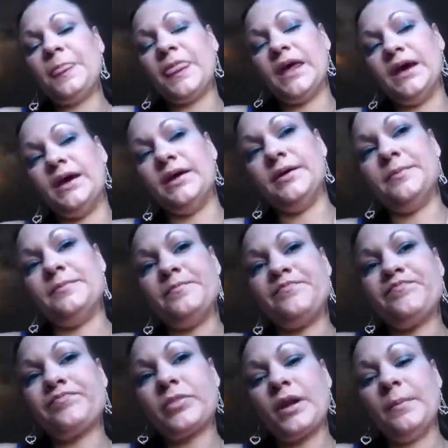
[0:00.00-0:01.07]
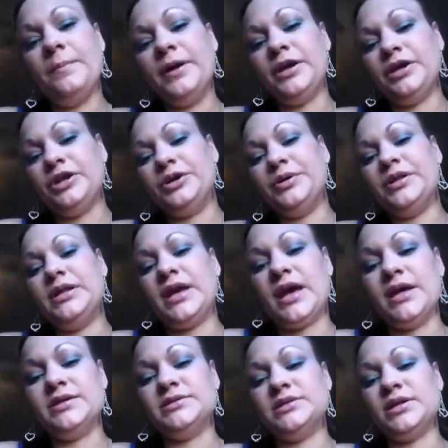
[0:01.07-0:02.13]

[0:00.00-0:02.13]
But, in the end,